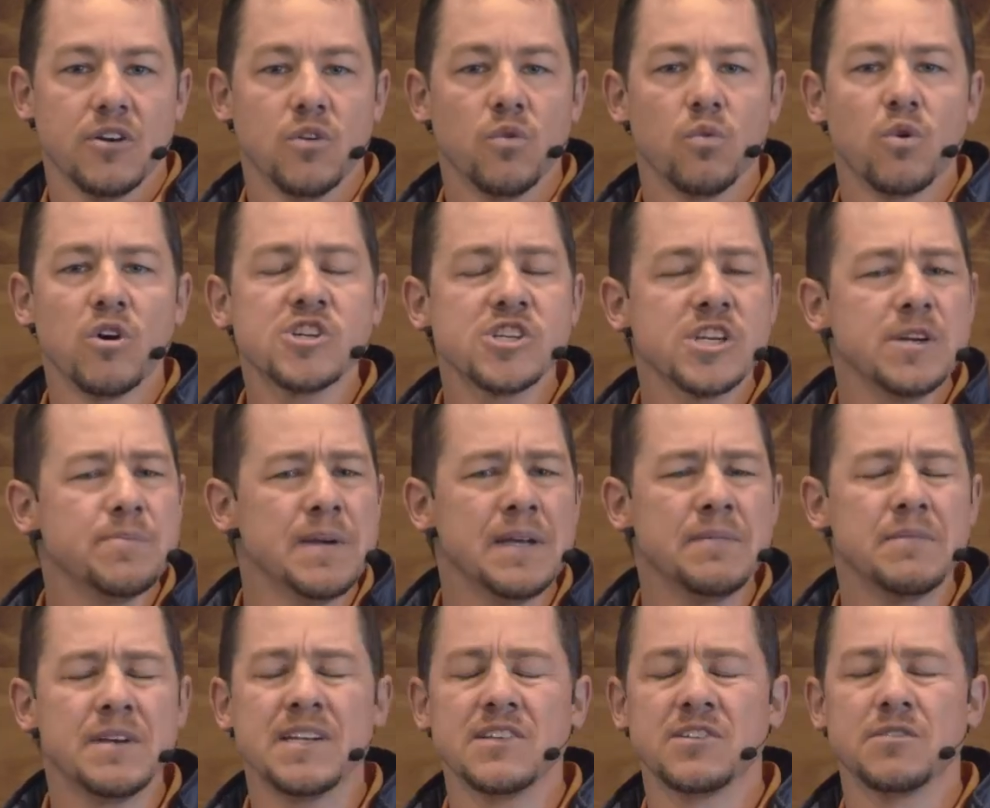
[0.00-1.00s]
Worship
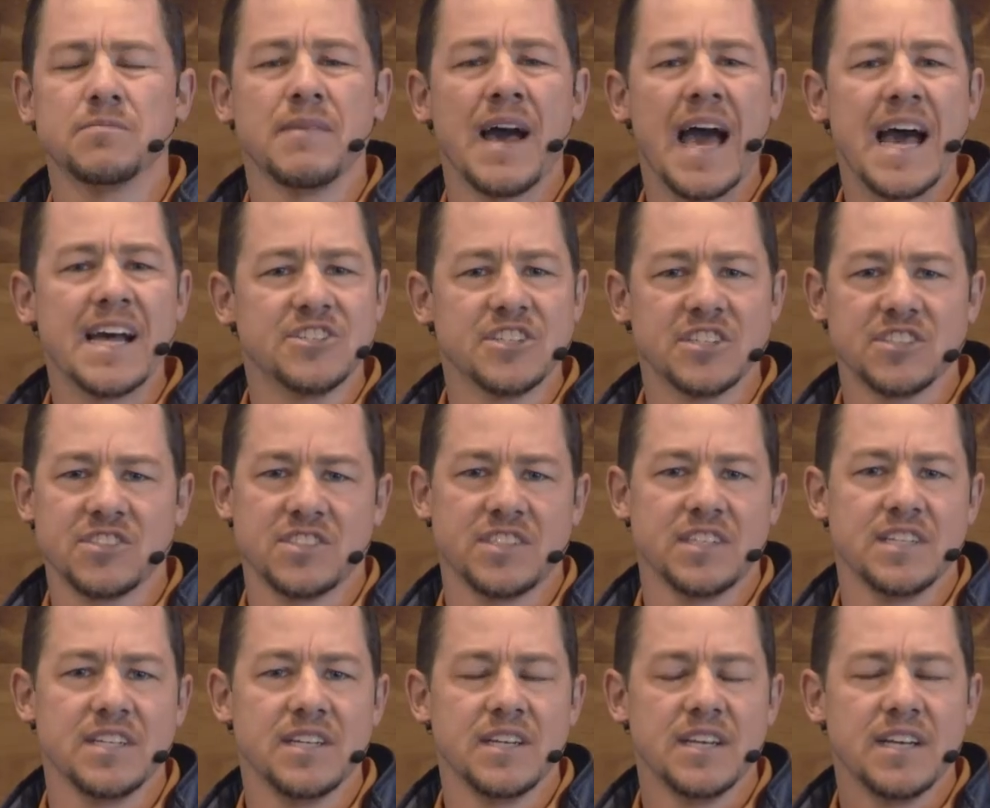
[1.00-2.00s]
Him in His
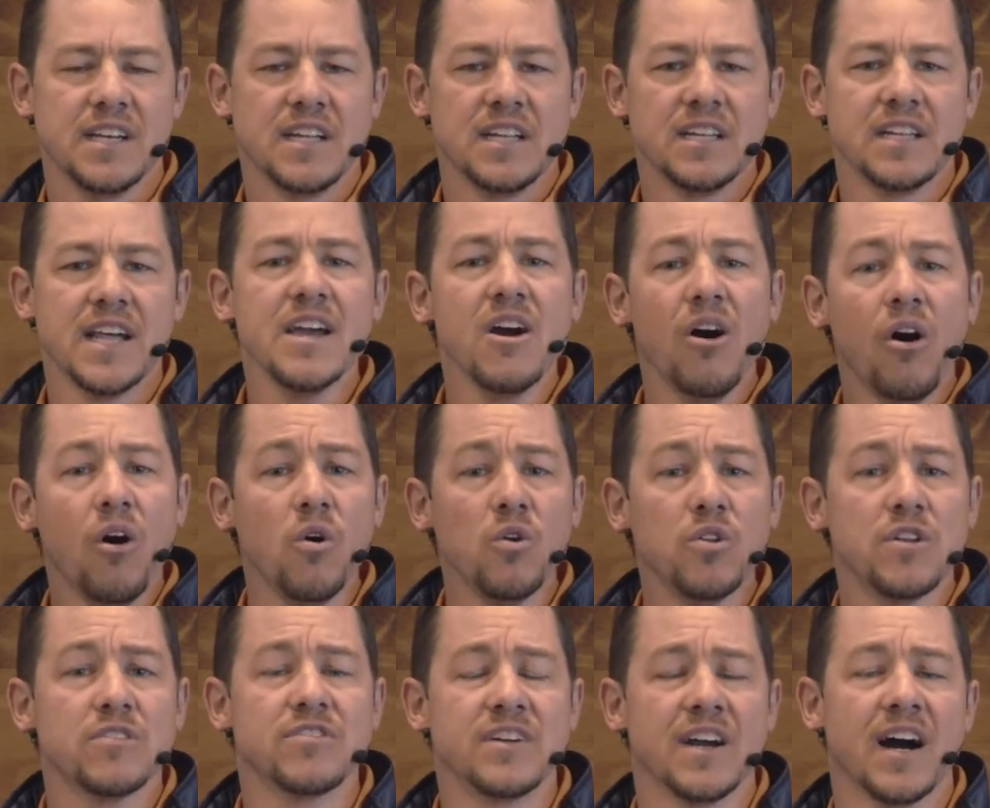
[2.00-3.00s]
majesty. Lay a
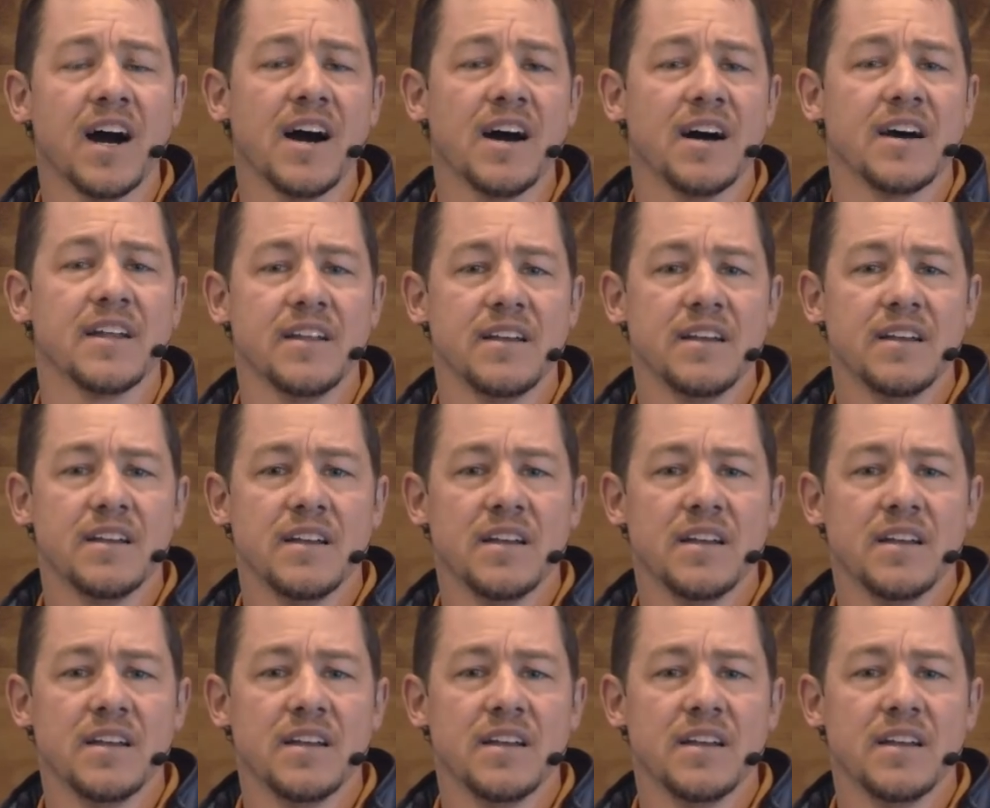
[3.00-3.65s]
hold of God.